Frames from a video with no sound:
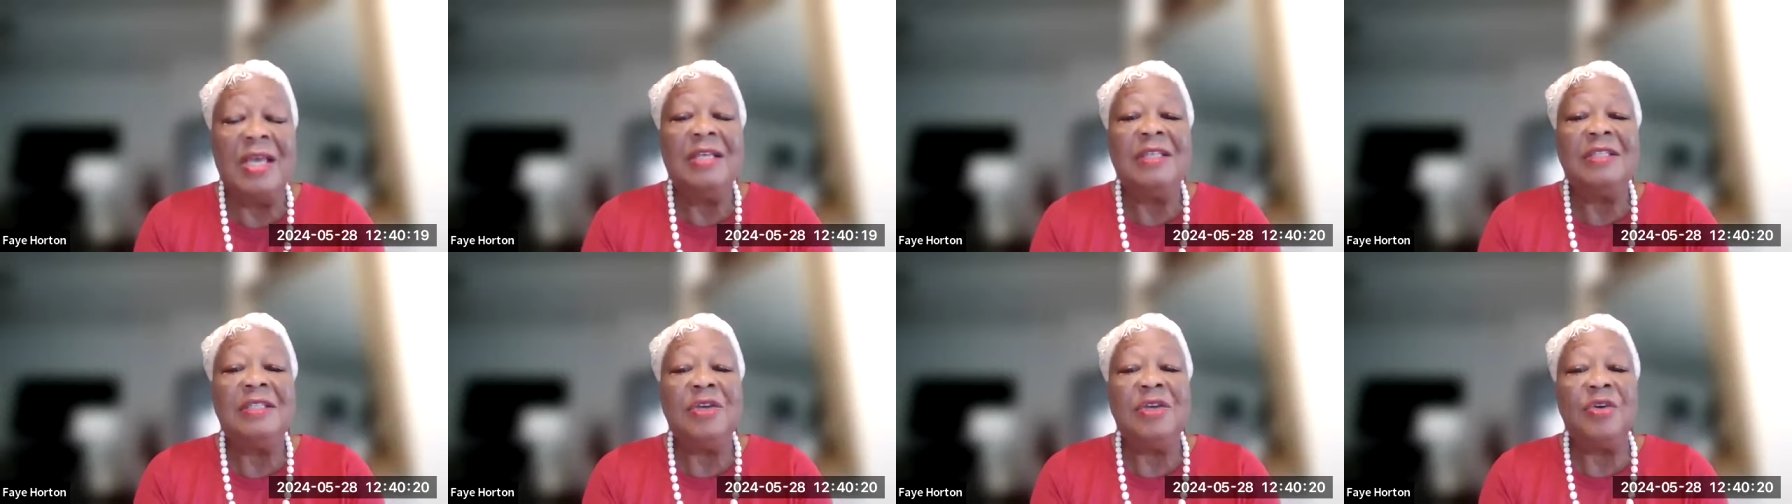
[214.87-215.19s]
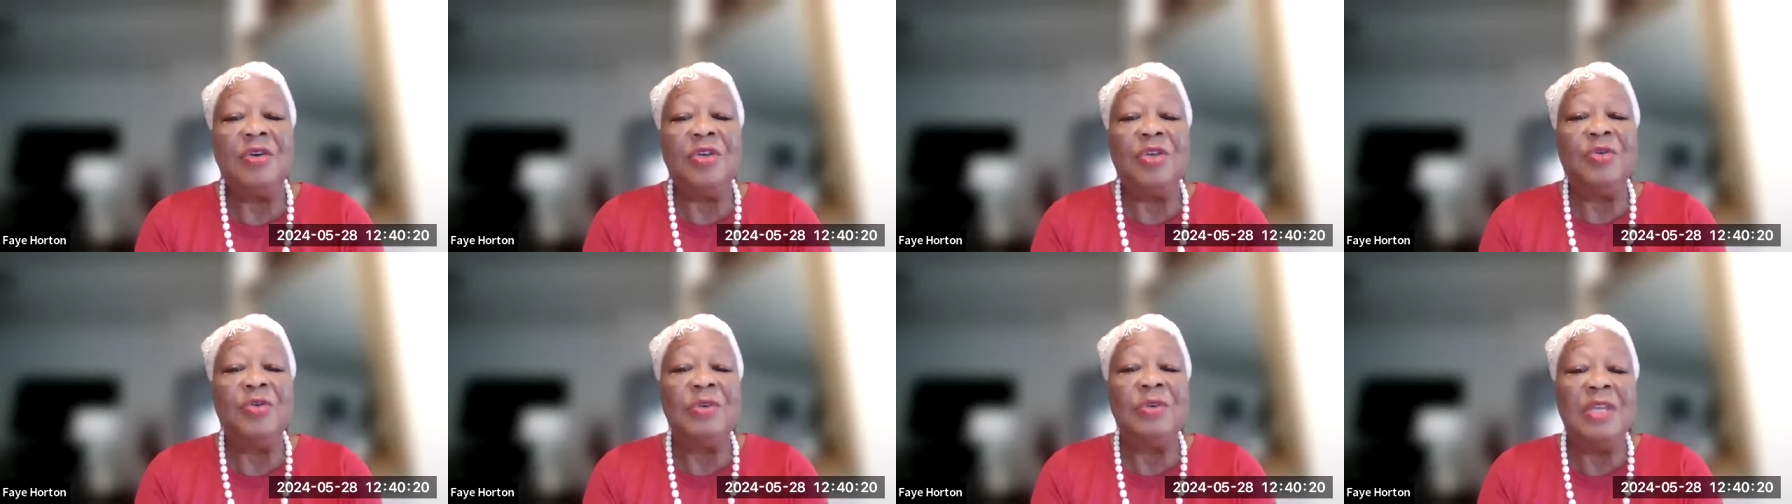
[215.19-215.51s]
So
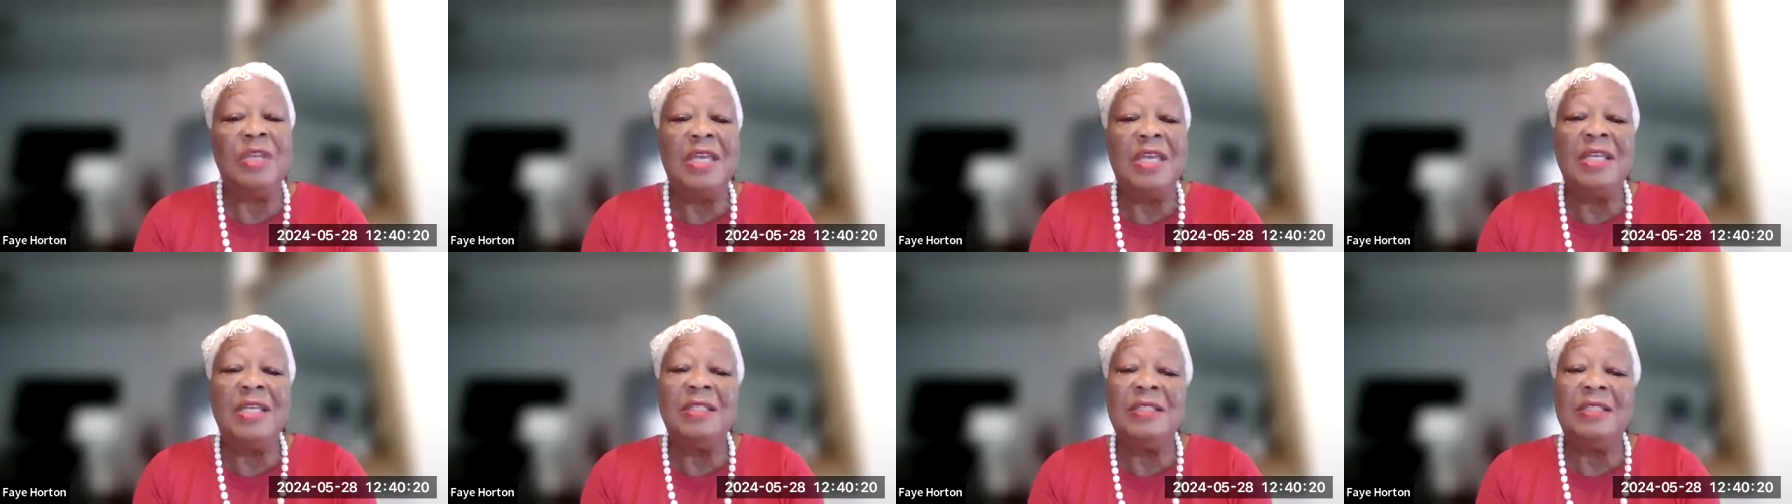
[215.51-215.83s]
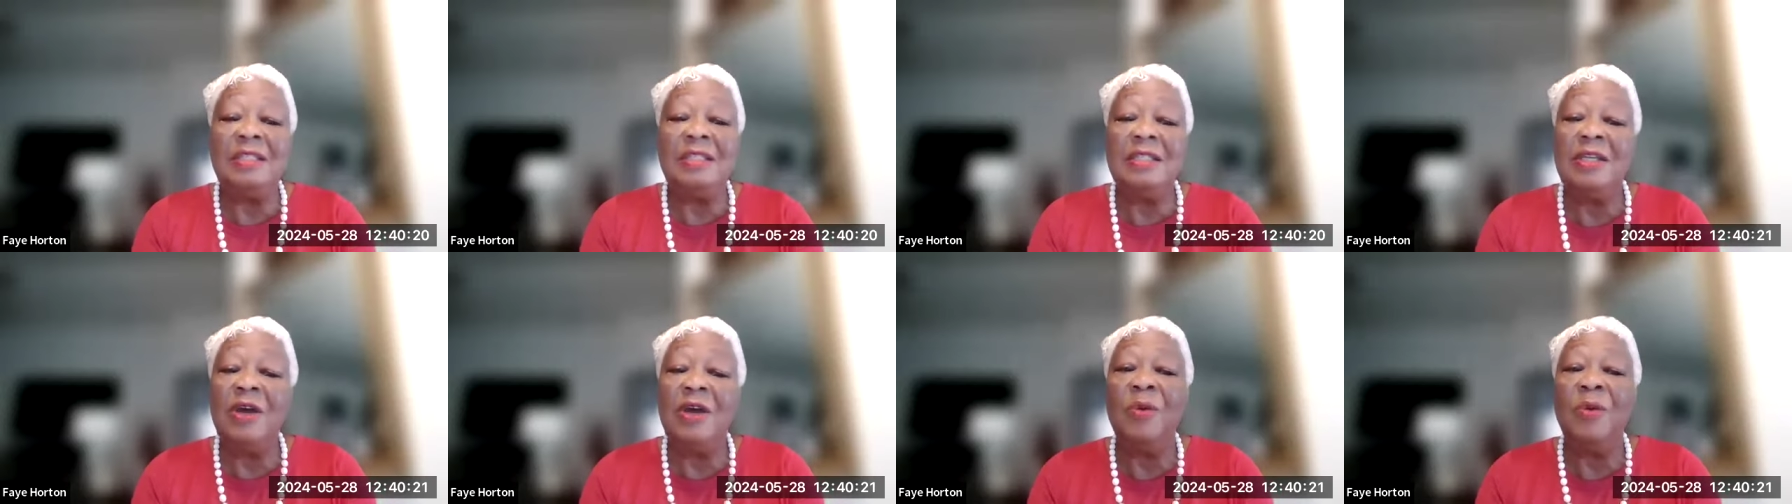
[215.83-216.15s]
you need
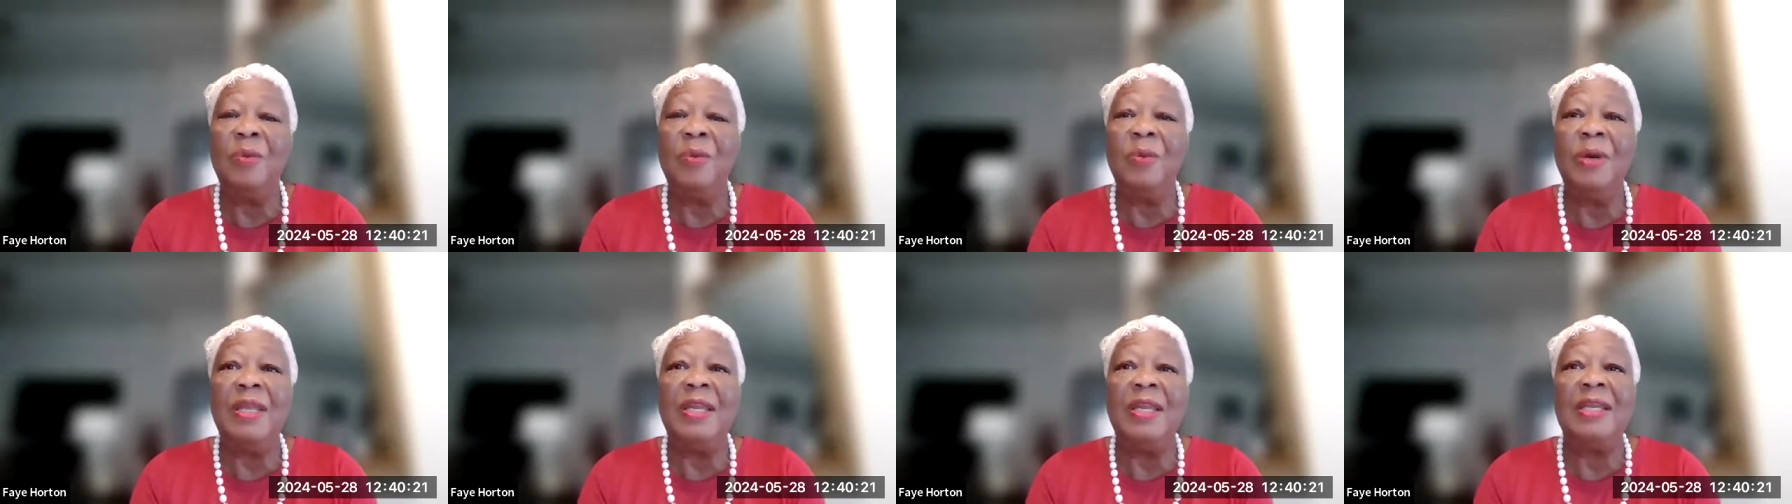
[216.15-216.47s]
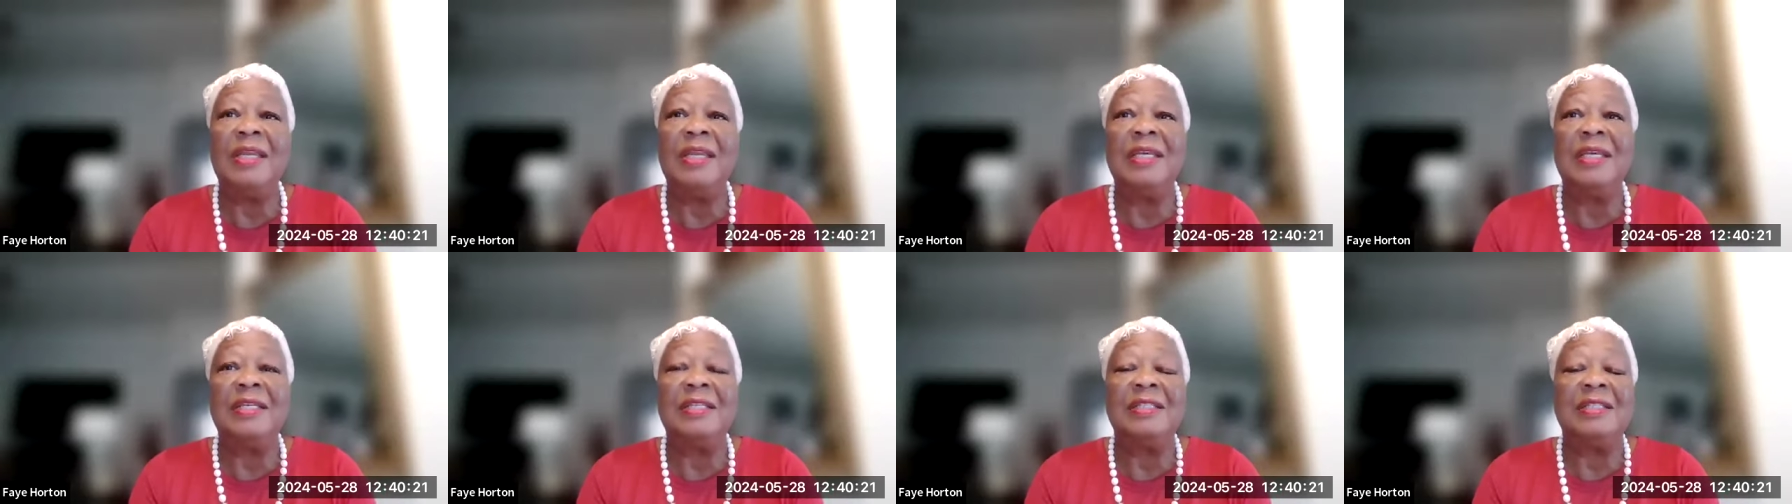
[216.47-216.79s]
to know what
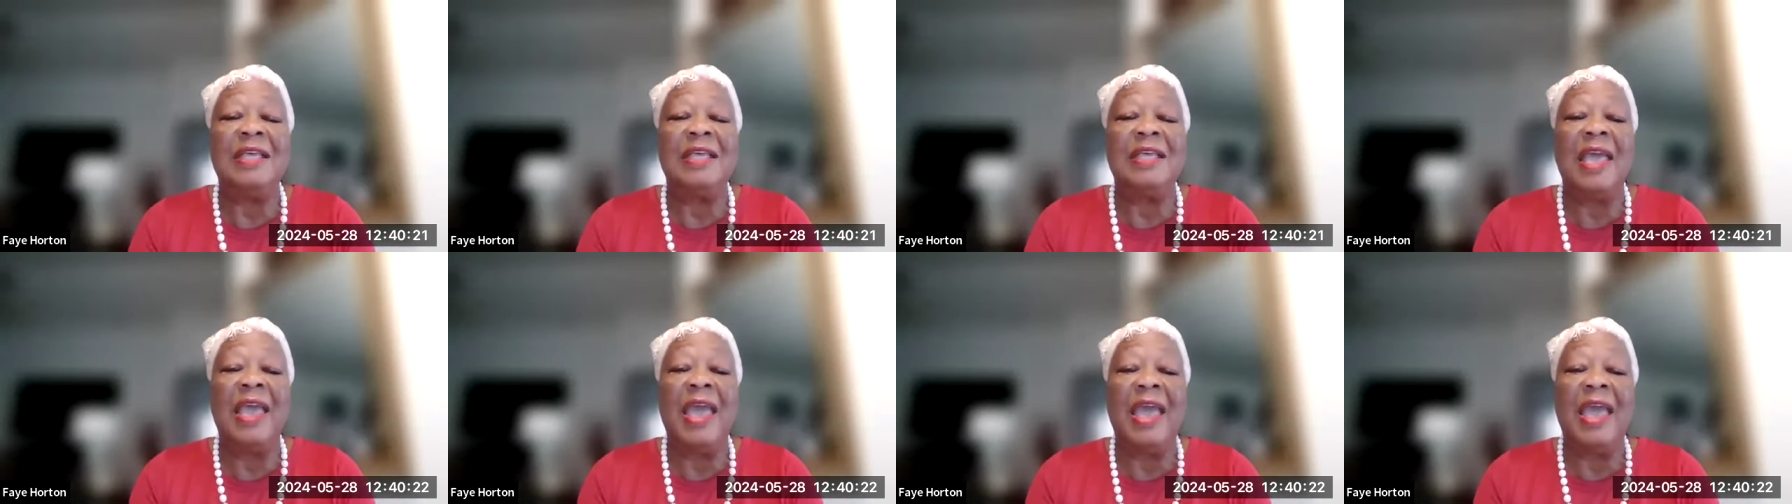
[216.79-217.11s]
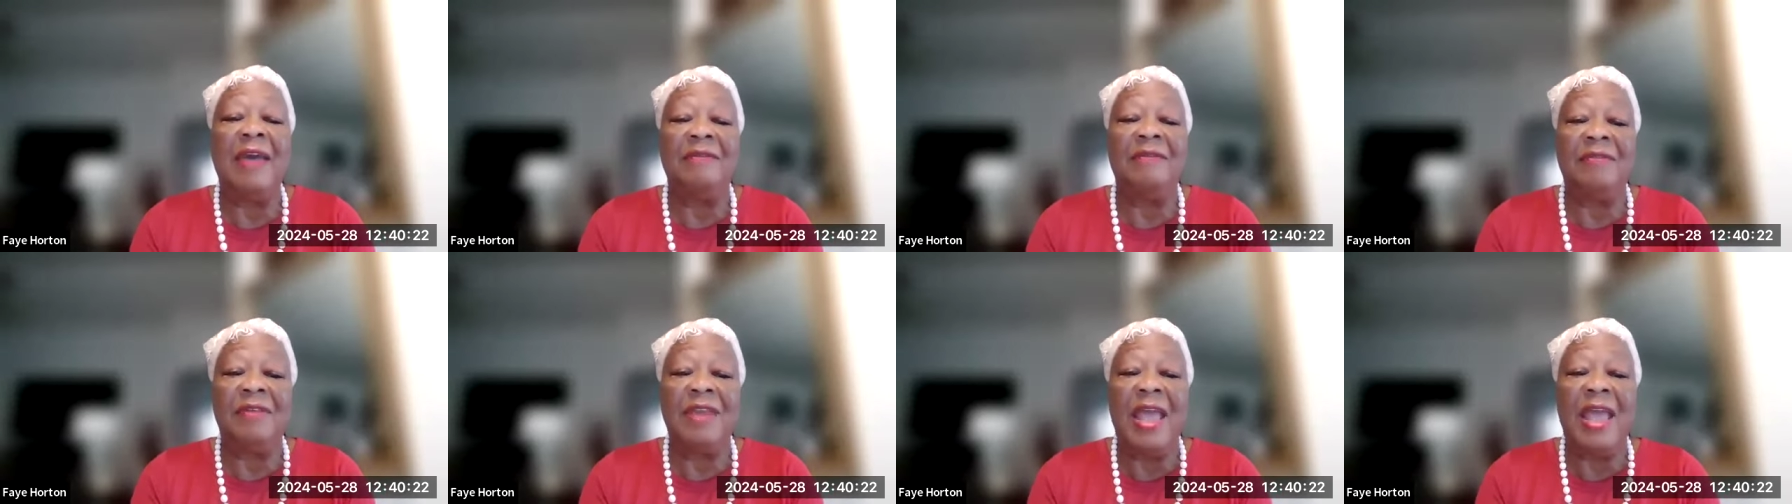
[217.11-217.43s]
it is they
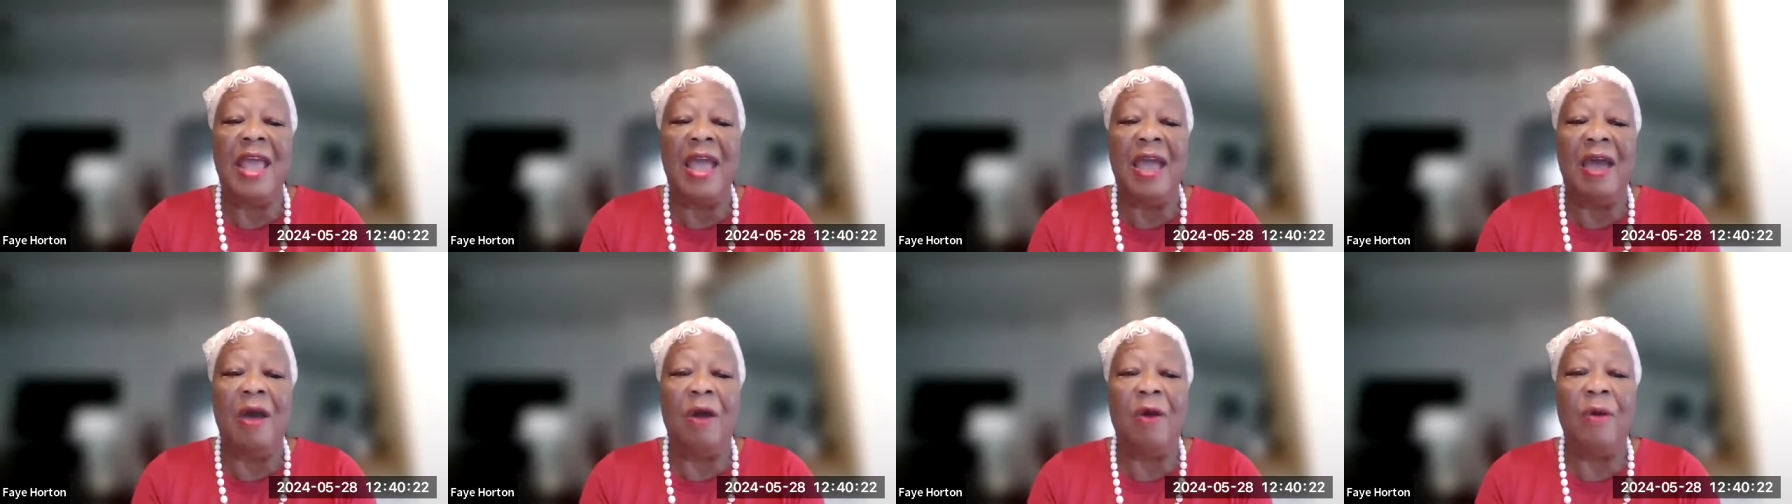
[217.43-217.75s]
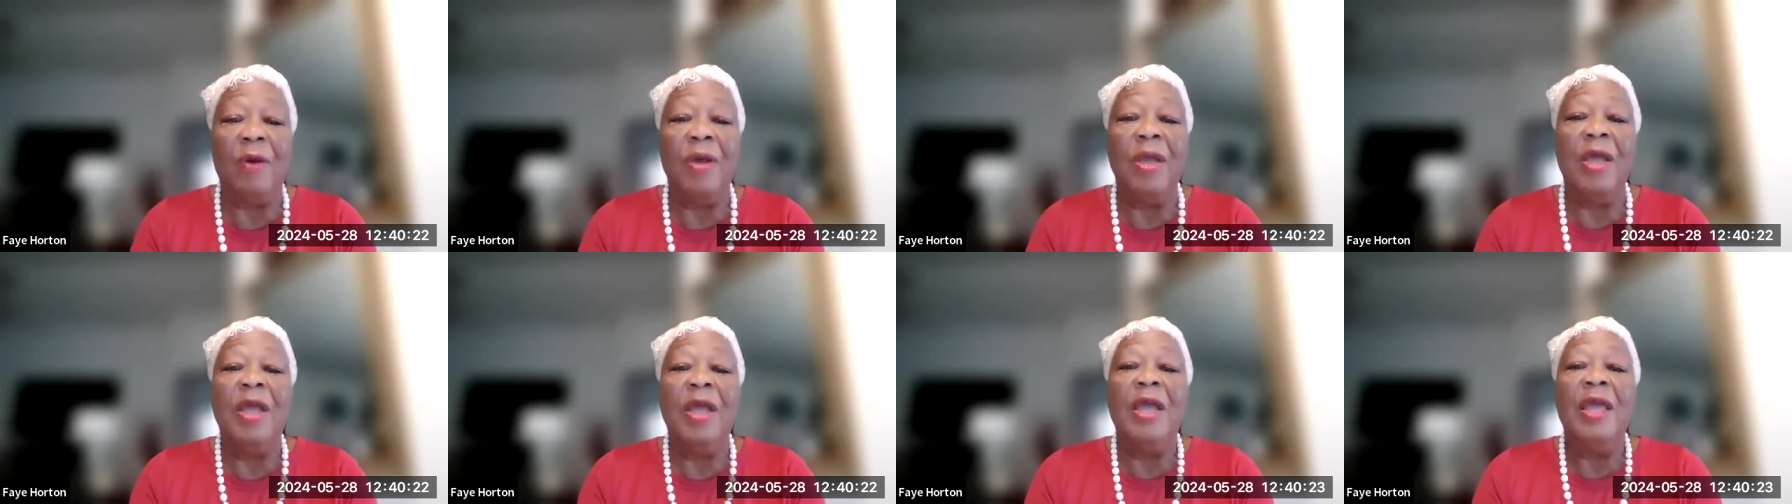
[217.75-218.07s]
have now.